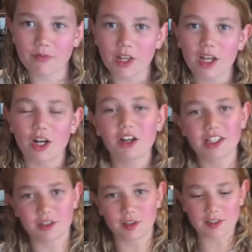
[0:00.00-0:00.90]
one. Okay,
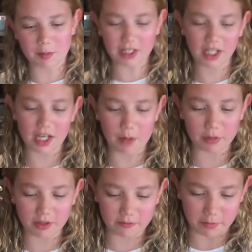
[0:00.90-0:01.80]
so it's been a
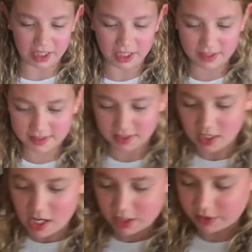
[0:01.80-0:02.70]
couple of minutes.
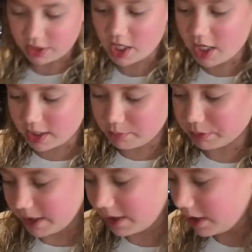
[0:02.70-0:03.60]
They're not completely